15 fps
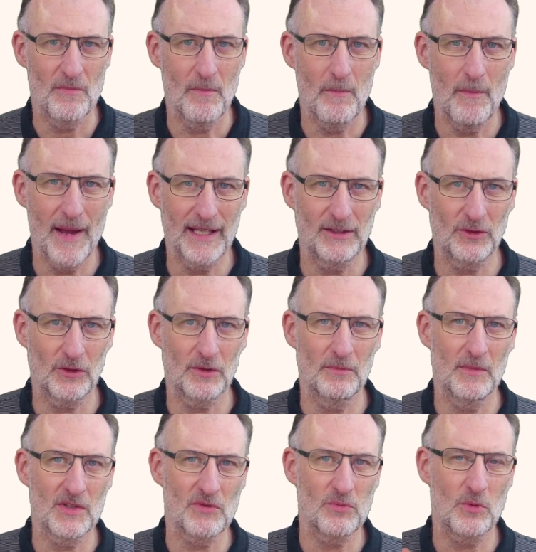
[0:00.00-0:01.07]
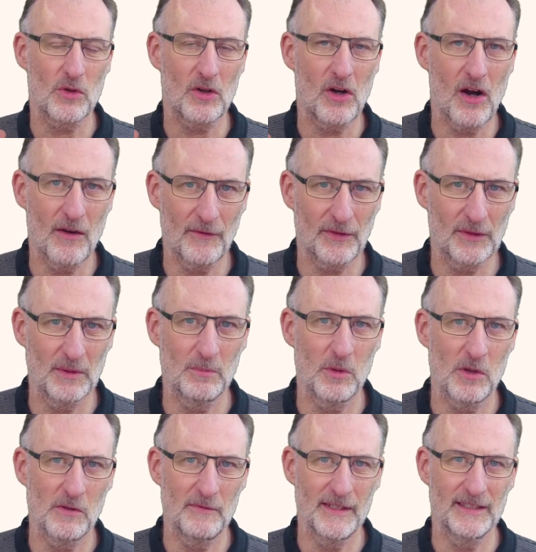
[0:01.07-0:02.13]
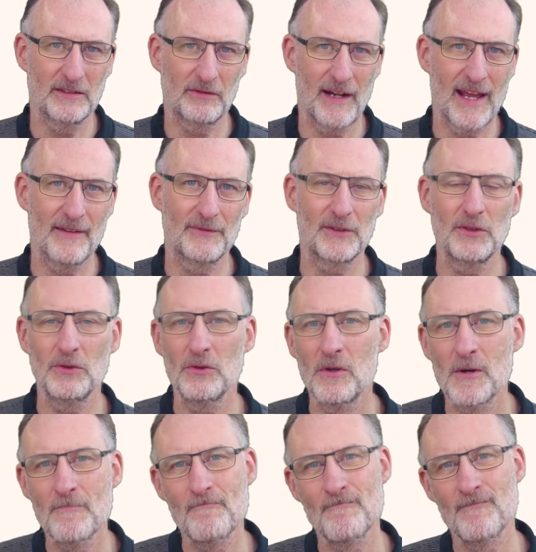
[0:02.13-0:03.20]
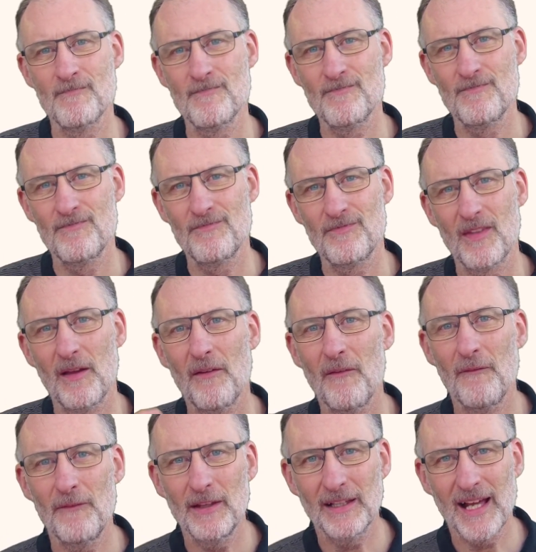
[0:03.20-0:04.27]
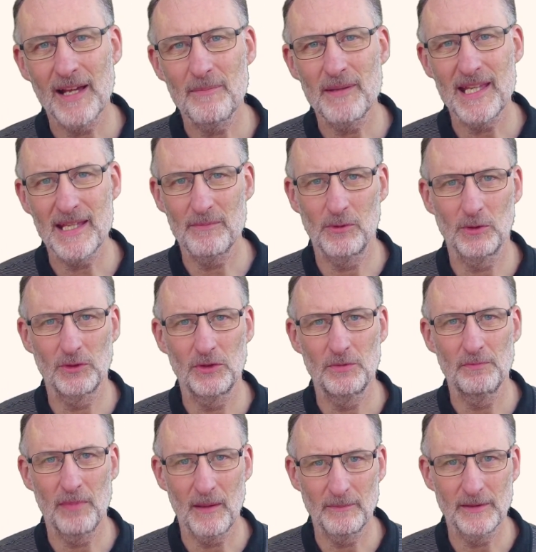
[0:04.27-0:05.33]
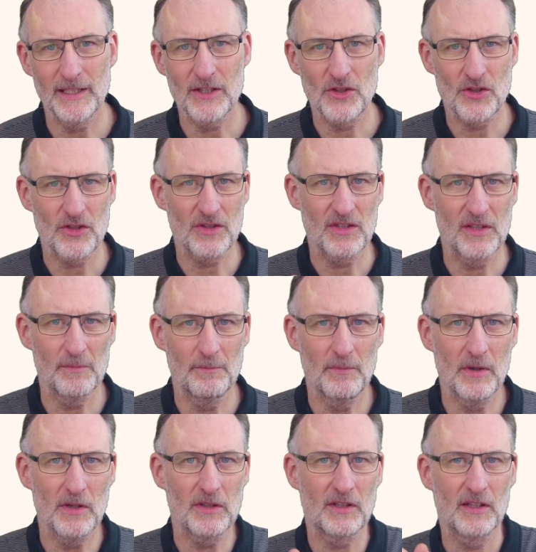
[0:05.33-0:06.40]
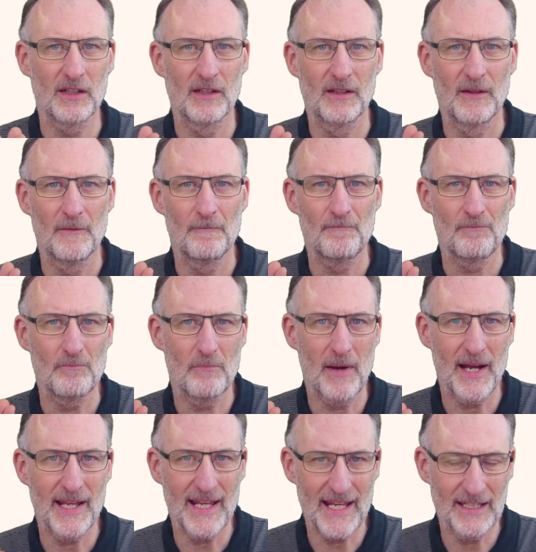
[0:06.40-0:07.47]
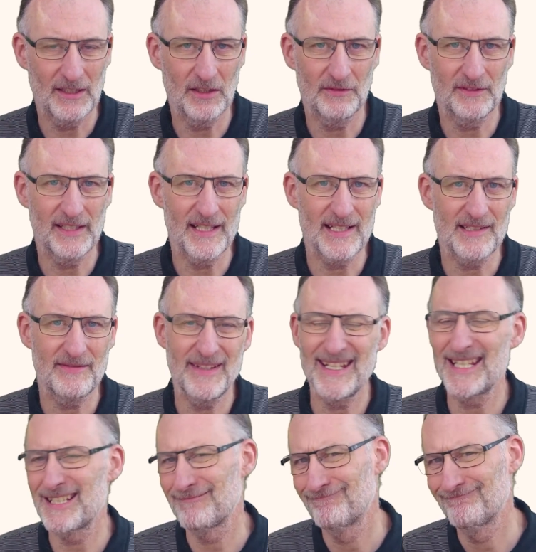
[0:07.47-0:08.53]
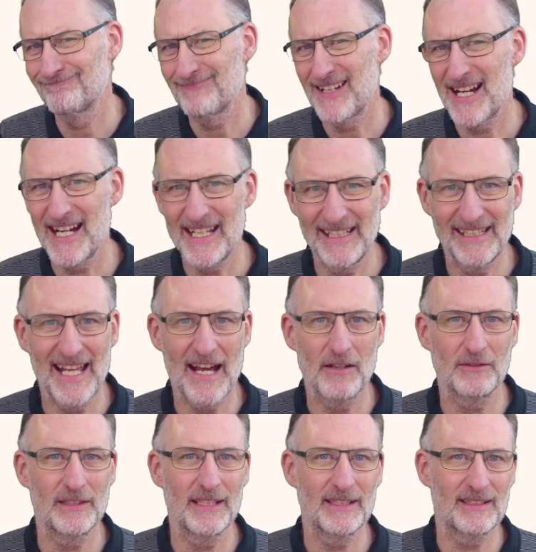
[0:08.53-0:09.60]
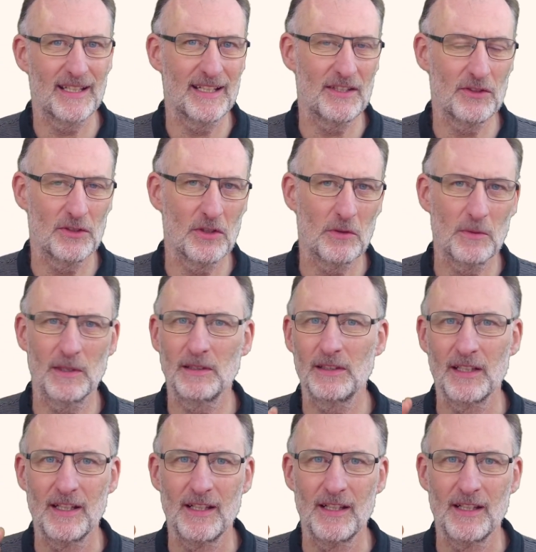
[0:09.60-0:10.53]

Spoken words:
better, much more comfortable with draft 2. Will I be able to publish the book by end of this week? I doubt it. And you know what?